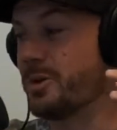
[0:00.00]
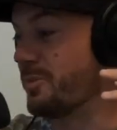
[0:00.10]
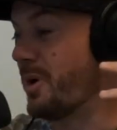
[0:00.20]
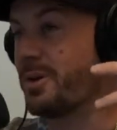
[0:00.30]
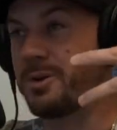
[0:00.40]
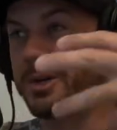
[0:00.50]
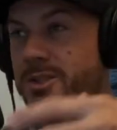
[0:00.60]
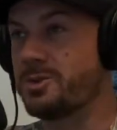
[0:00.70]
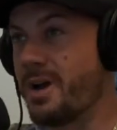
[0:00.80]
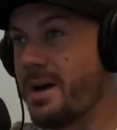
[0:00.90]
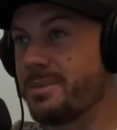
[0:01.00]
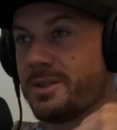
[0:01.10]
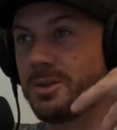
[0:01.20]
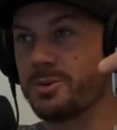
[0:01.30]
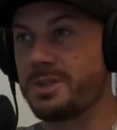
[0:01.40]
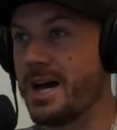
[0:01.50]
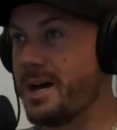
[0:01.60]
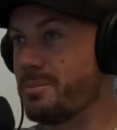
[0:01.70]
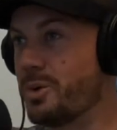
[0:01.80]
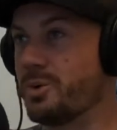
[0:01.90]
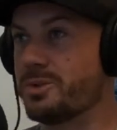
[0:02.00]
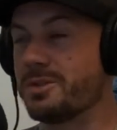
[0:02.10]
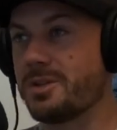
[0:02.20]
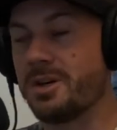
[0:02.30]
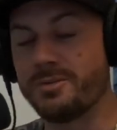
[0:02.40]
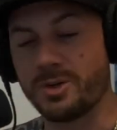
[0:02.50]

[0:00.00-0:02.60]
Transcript: Those mullet will get trapped in little tide pools and stuff.